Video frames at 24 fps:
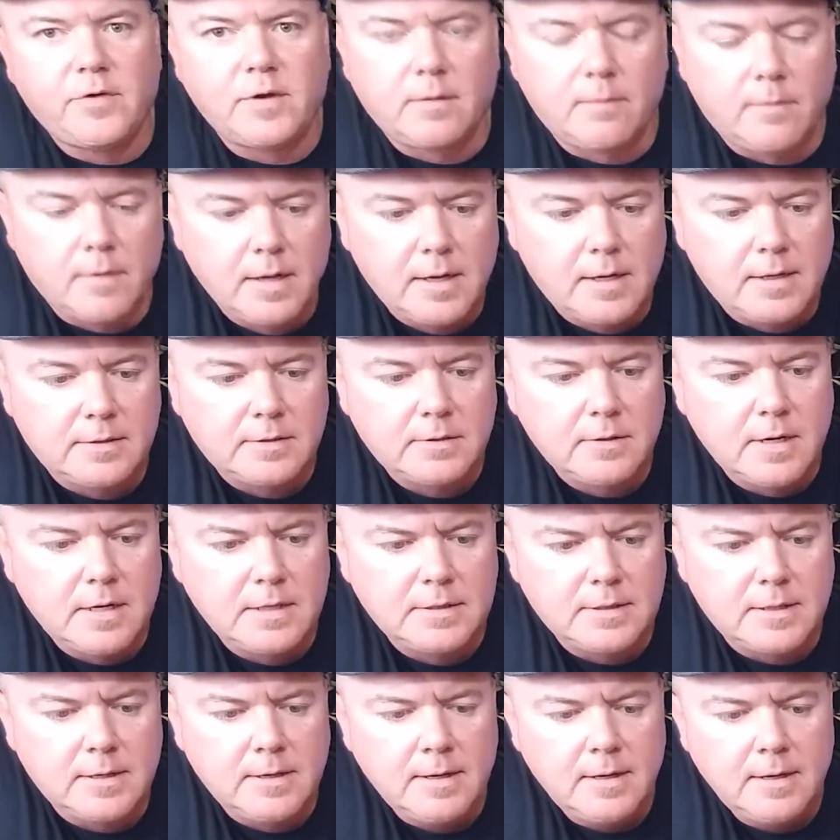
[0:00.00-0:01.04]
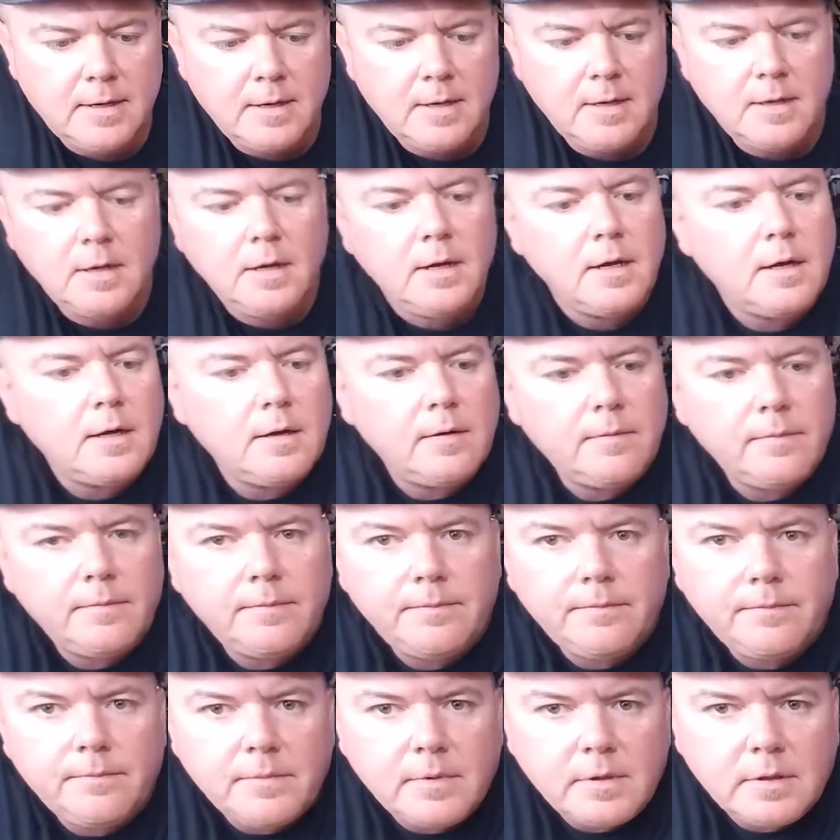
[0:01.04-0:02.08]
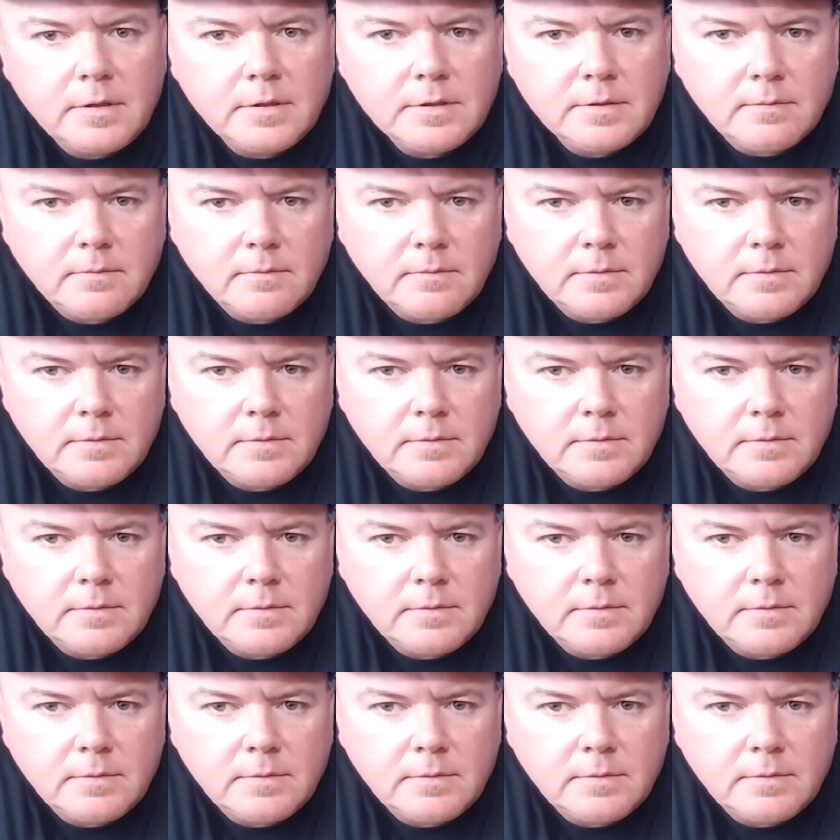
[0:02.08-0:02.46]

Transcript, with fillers: freaking body is crazy. There's